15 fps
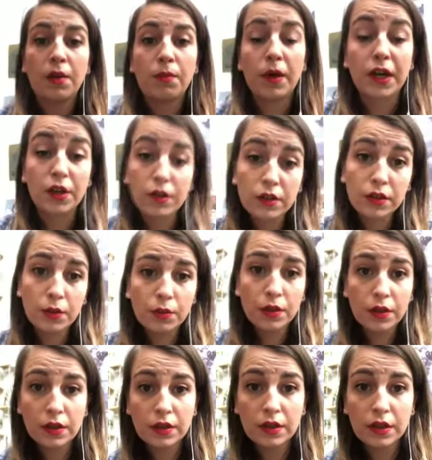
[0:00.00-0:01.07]
my current
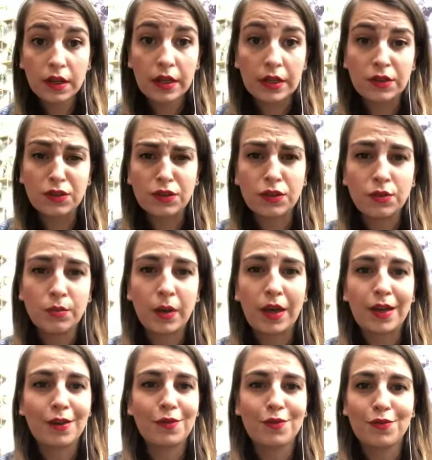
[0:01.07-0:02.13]
work, as you may
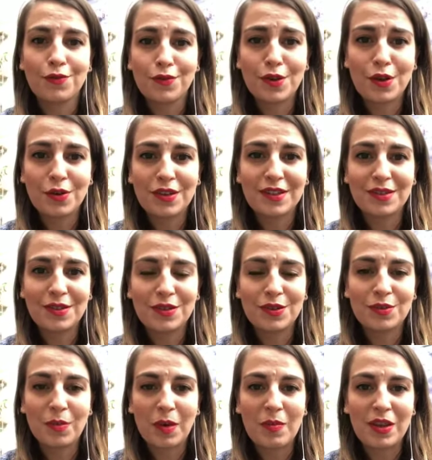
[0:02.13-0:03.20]
have noticed due
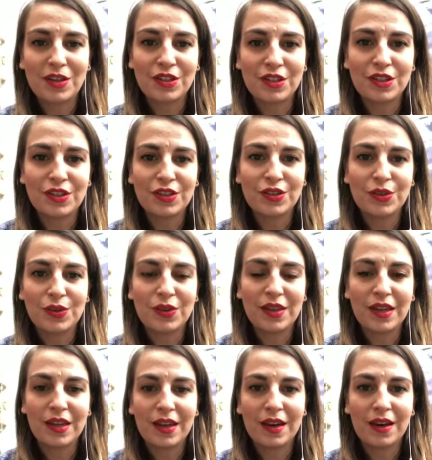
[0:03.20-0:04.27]
to my mention to
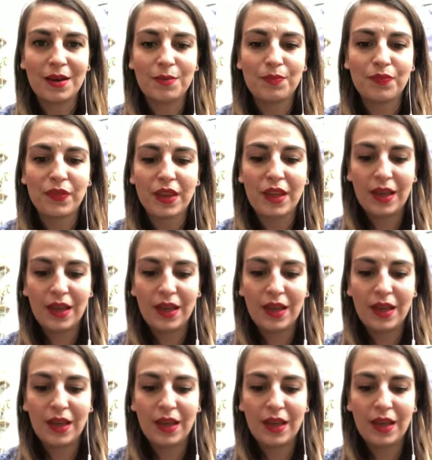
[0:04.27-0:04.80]
the um,